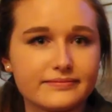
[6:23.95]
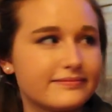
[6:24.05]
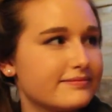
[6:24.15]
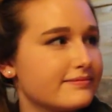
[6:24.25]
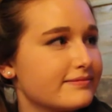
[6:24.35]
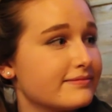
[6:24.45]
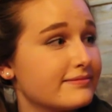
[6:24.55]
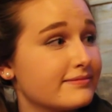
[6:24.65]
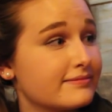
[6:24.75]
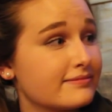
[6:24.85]

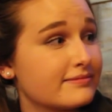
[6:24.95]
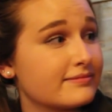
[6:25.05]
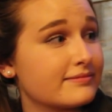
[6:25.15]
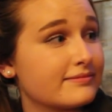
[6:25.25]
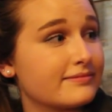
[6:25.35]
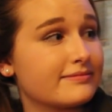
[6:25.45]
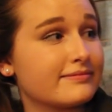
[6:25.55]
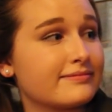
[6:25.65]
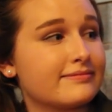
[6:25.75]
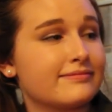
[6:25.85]

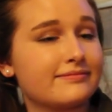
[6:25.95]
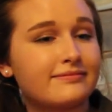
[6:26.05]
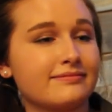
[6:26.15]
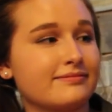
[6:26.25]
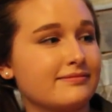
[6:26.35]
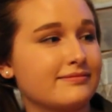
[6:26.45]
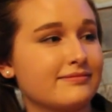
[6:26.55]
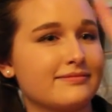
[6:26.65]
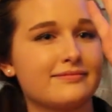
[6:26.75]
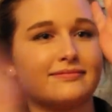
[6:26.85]

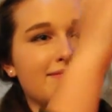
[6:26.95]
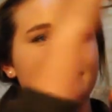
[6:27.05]
No words are spoken by the person on screen.